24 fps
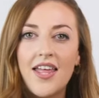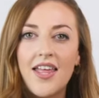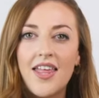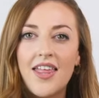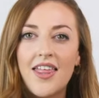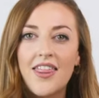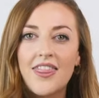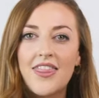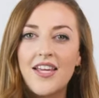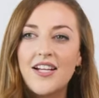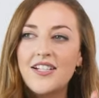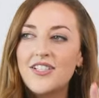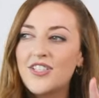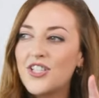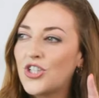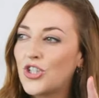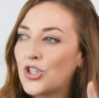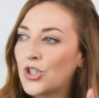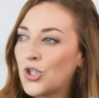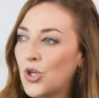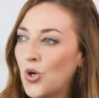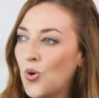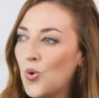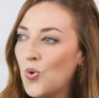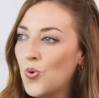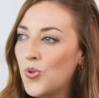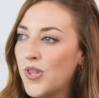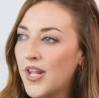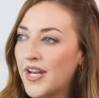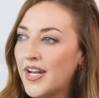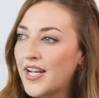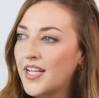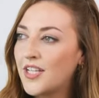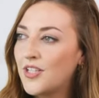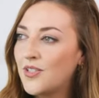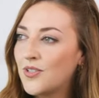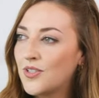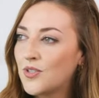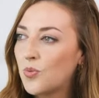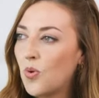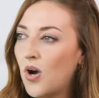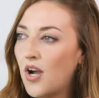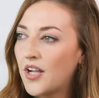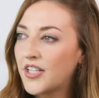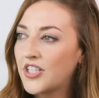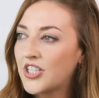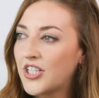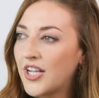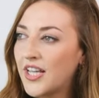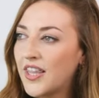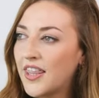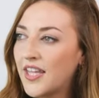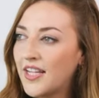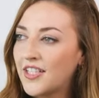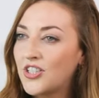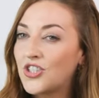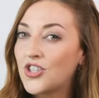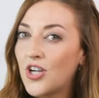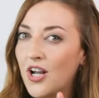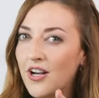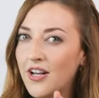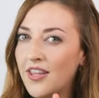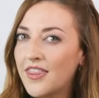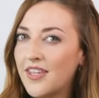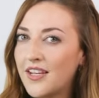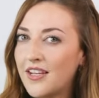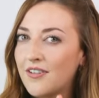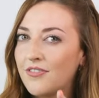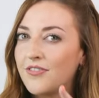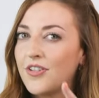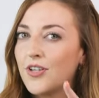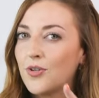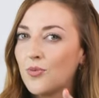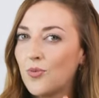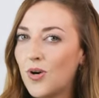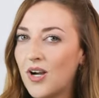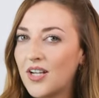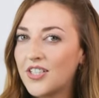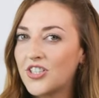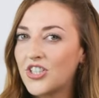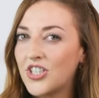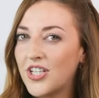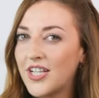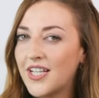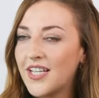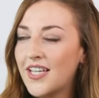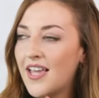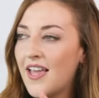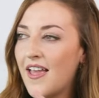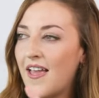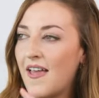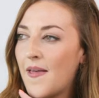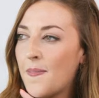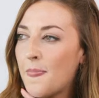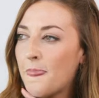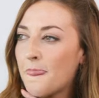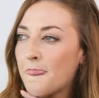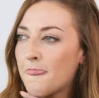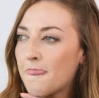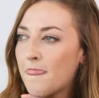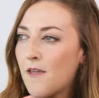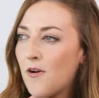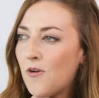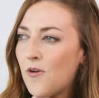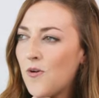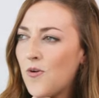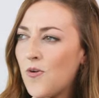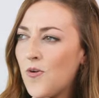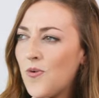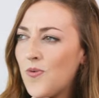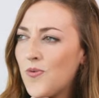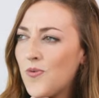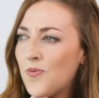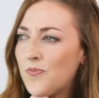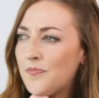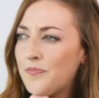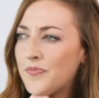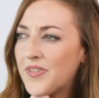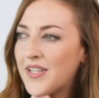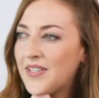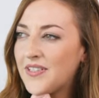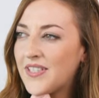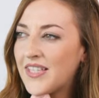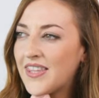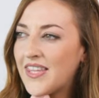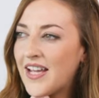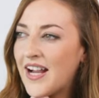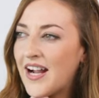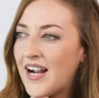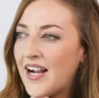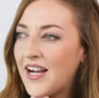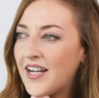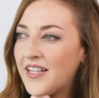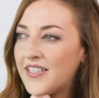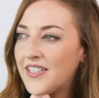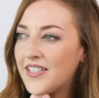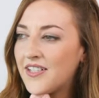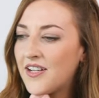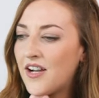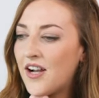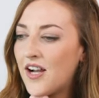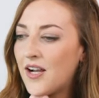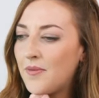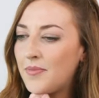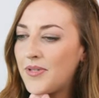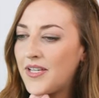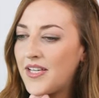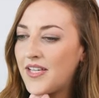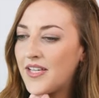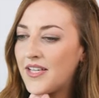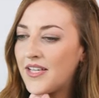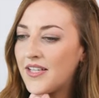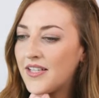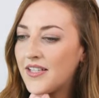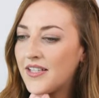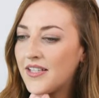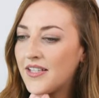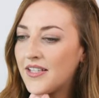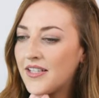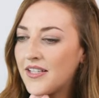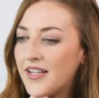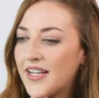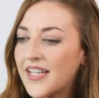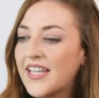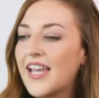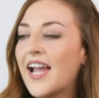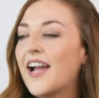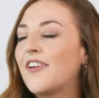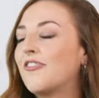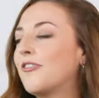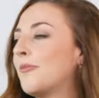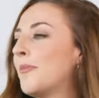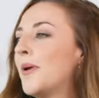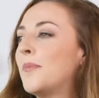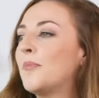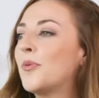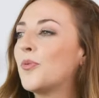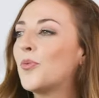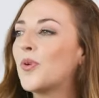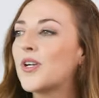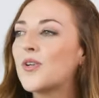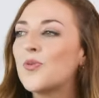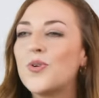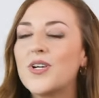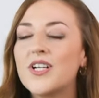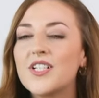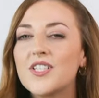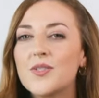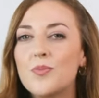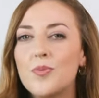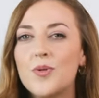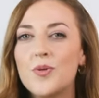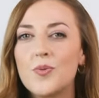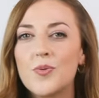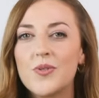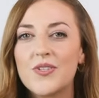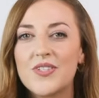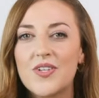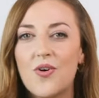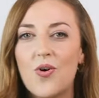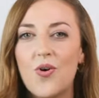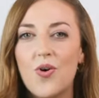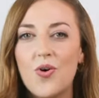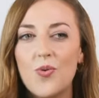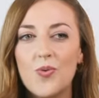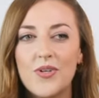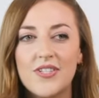there's a show that I used to watch, I think, Jonathan, if you're watching. Oh, is it the art and hobby? I can't remember what it was, but it was always